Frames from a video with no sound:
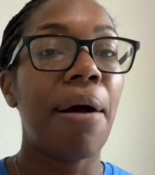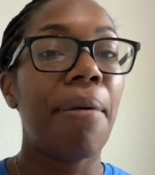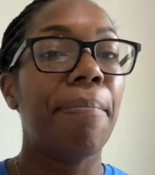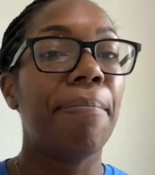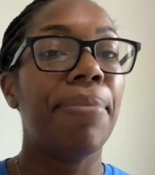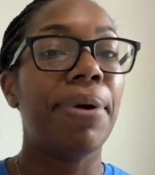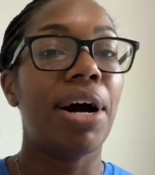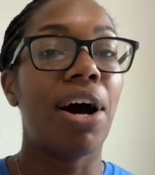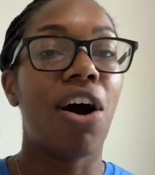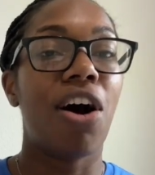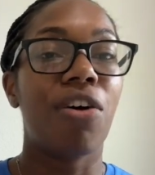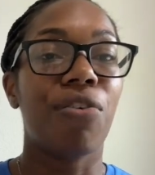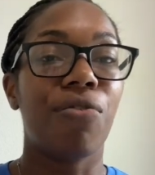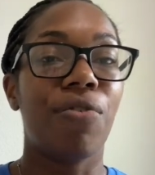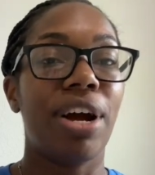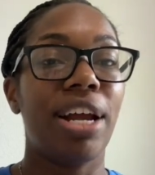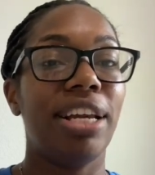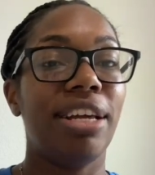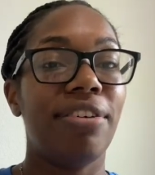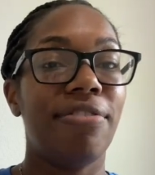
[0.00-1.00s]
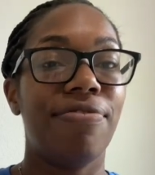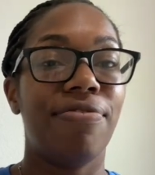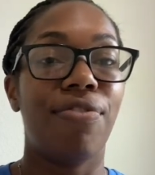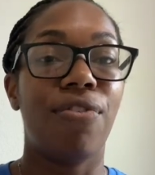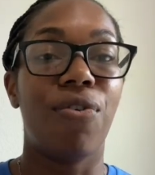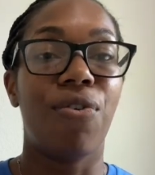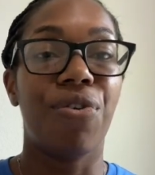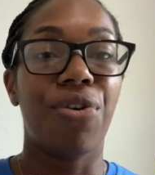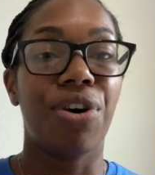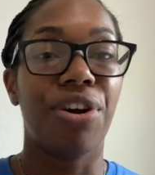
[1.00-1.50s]
but already
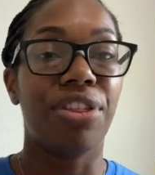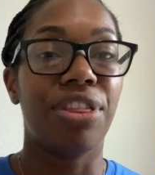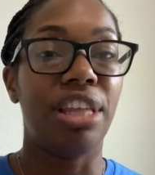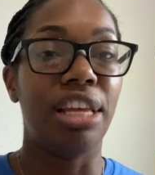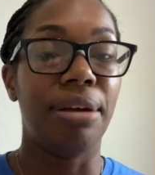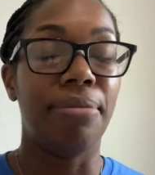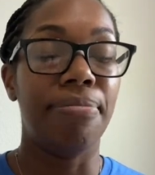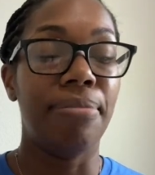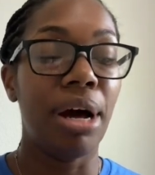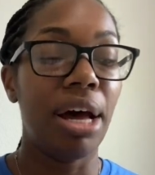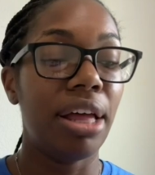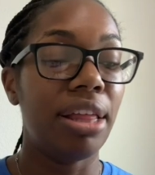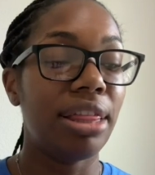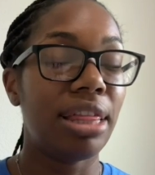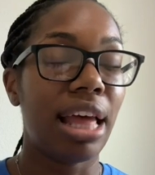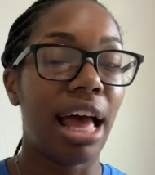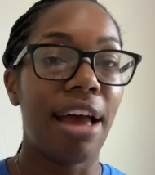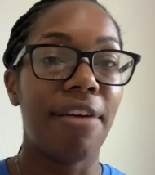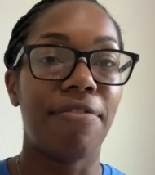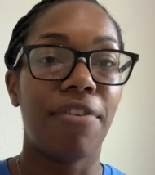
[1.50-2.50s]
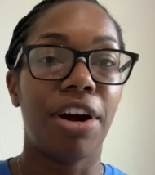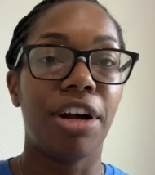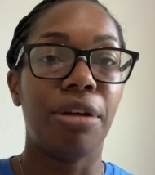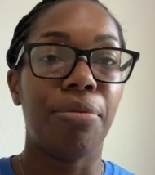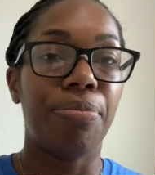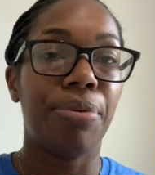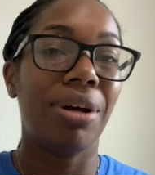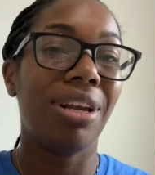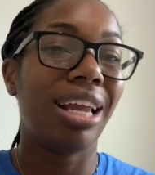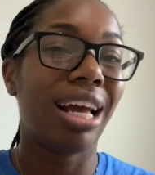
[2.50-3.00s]
for the month, I've already
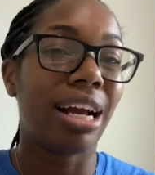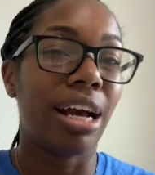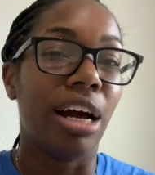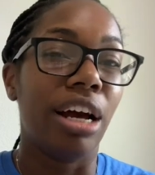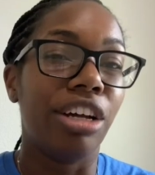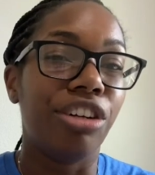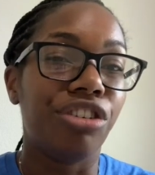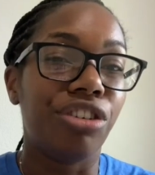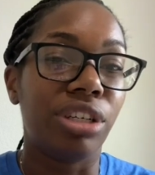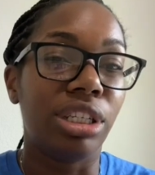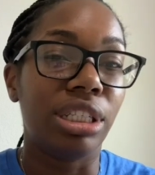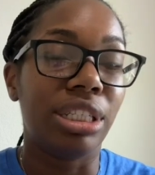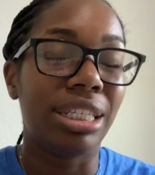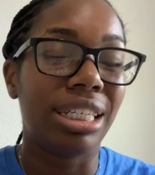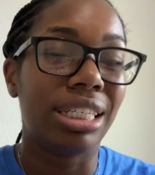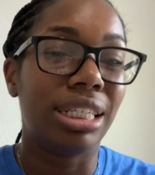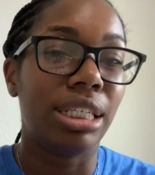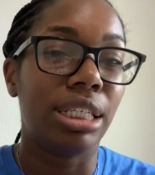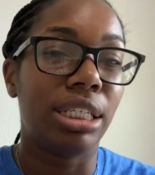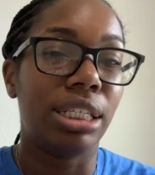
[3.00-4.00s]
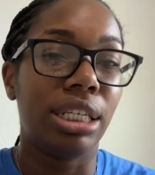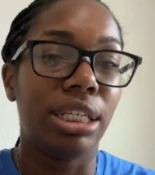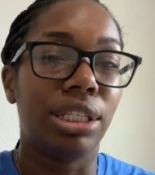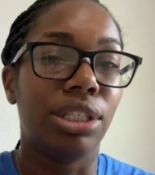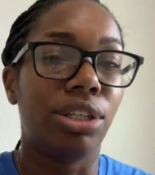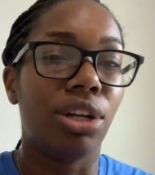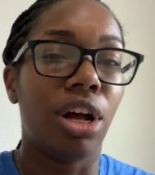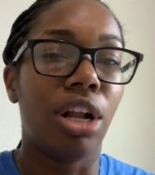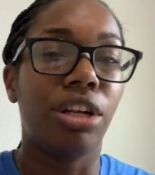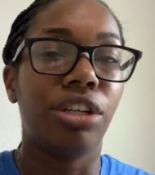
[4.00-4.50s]
put like
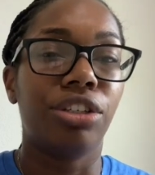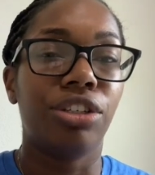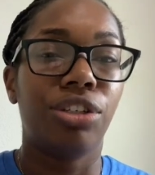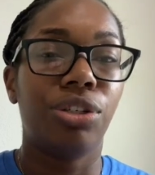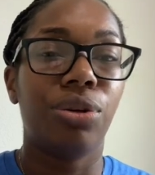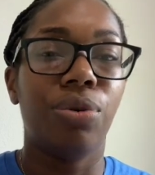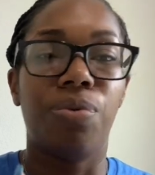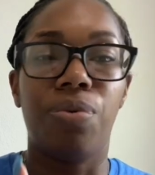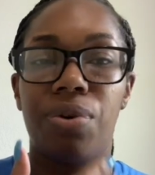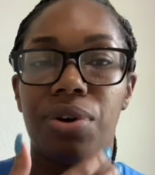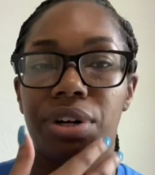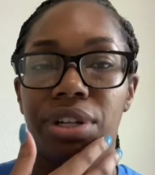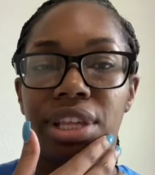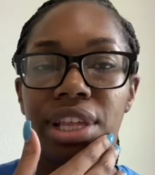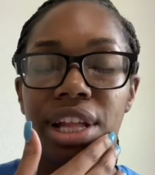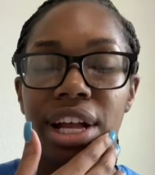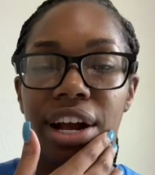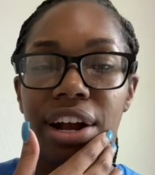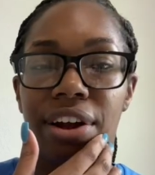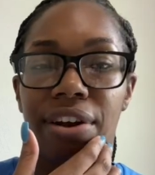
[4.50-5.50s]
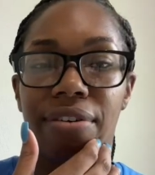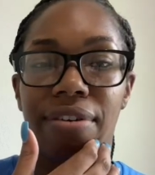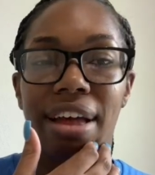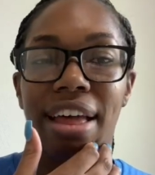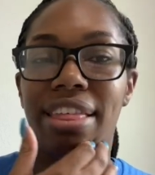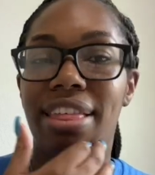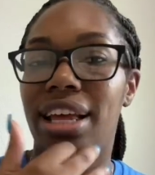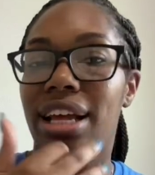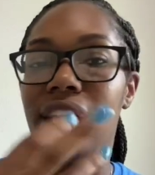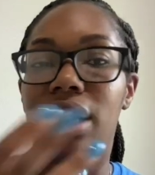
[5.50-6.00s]
$166 towards there.
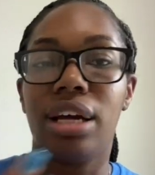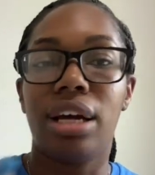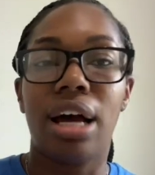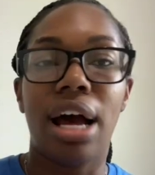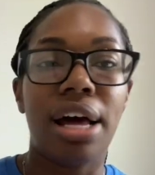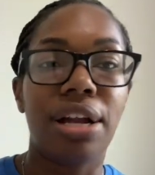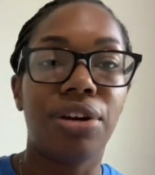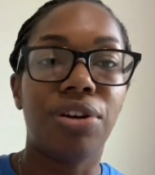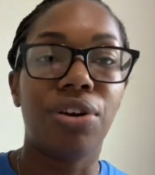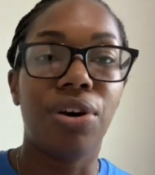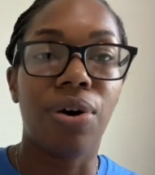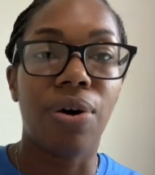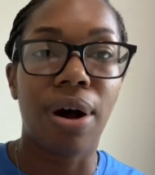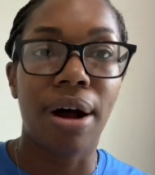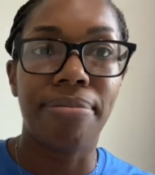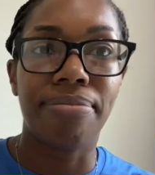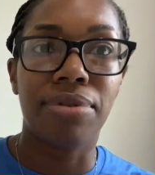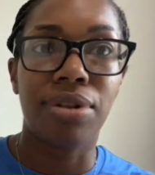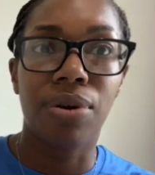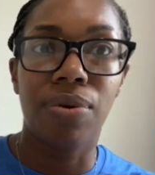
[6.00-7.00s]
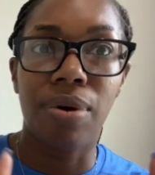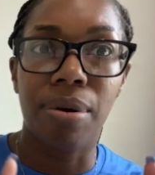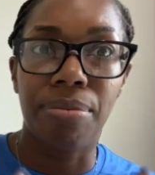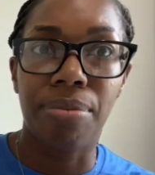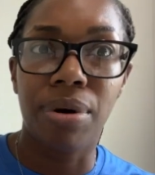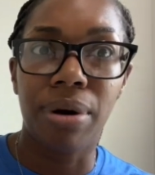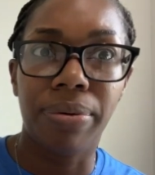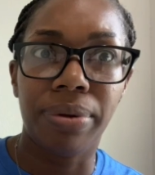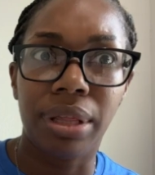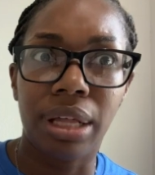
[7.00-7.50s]
I don't know, I'm so on
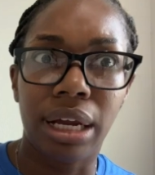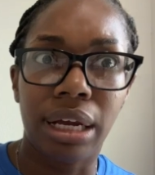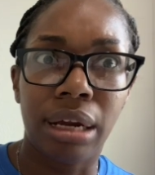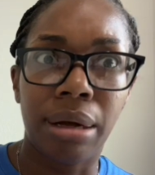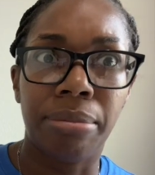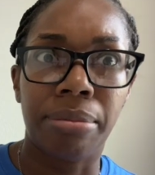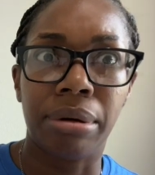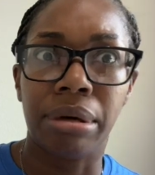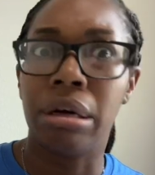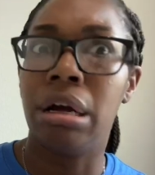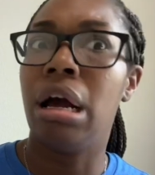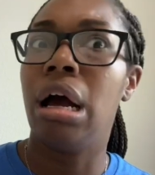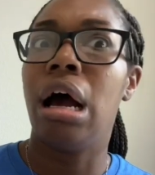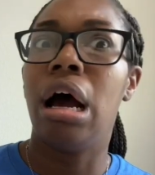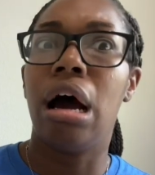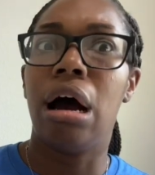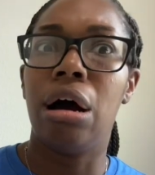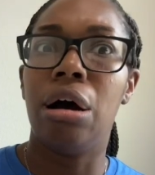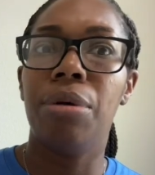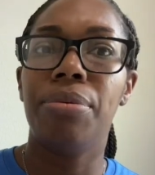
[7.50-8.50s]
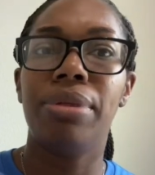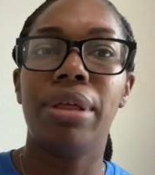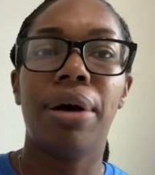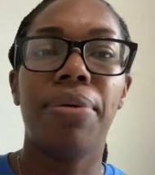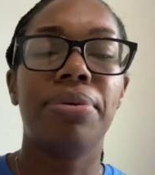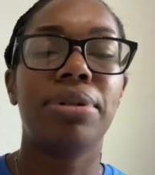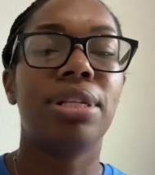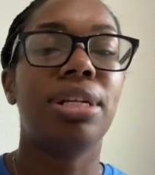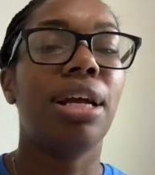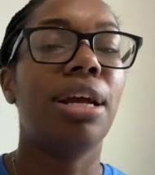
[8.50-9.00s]
point with that number. I hope that
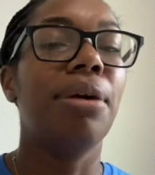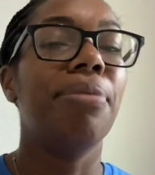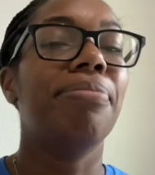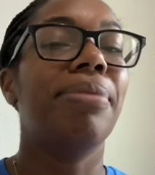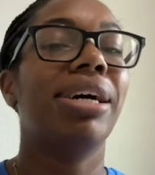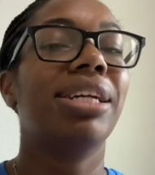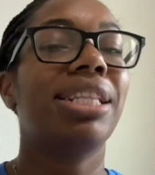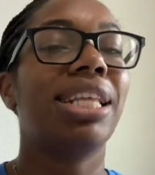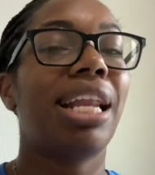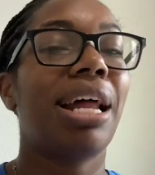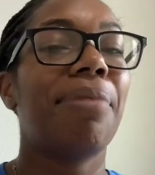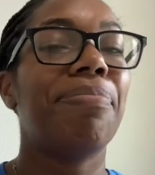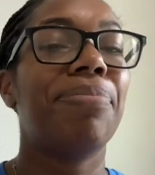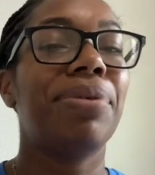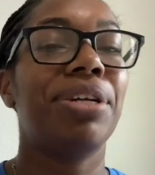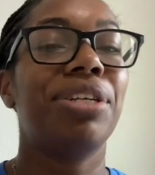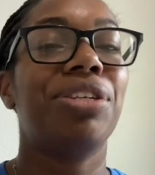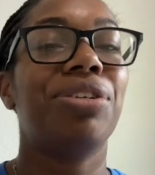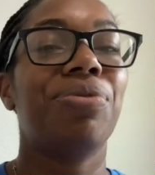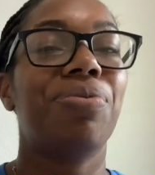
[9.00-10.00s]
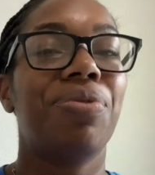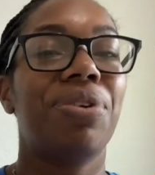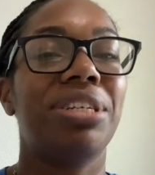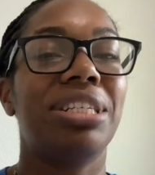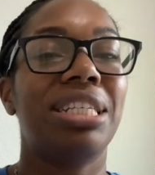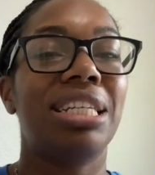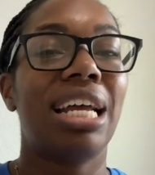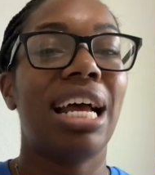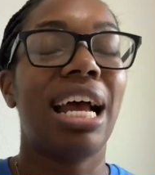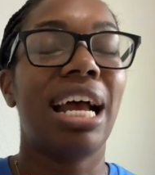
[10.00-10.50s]
was the amount that I put
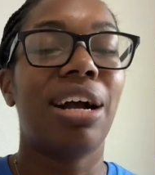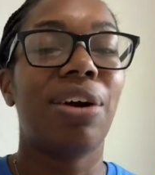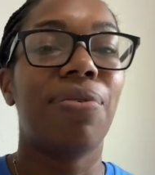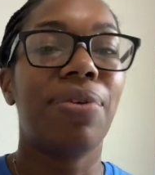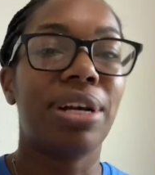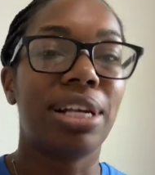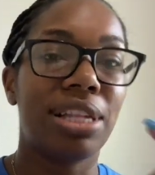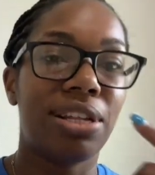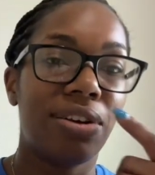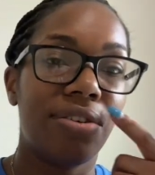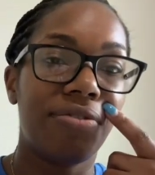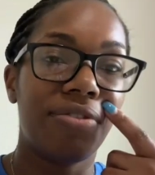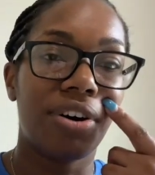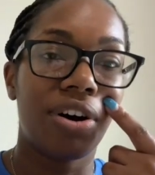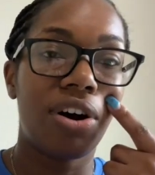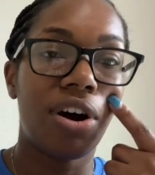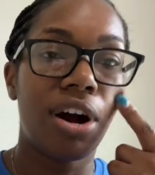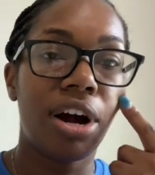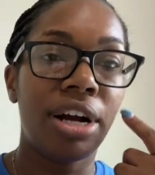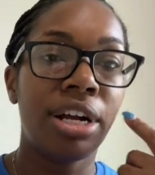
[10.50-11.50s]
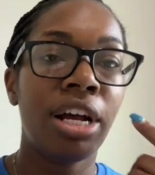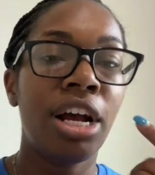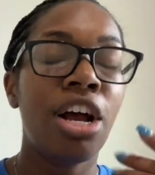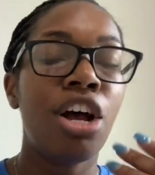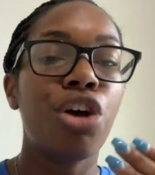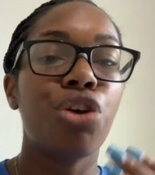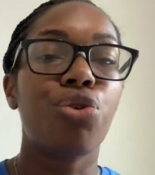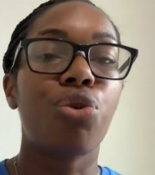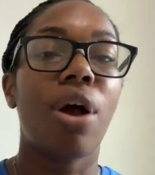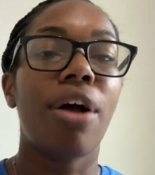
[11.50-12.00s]
towards that Quicksilver card.
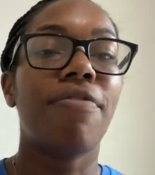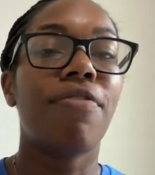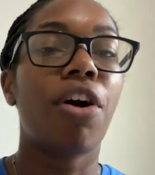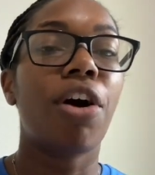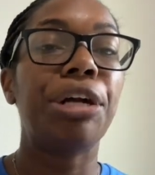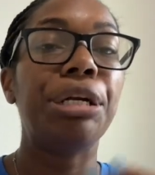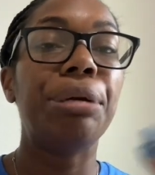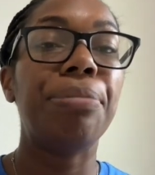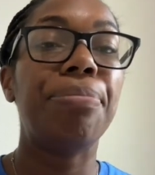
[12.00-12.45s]
So I've already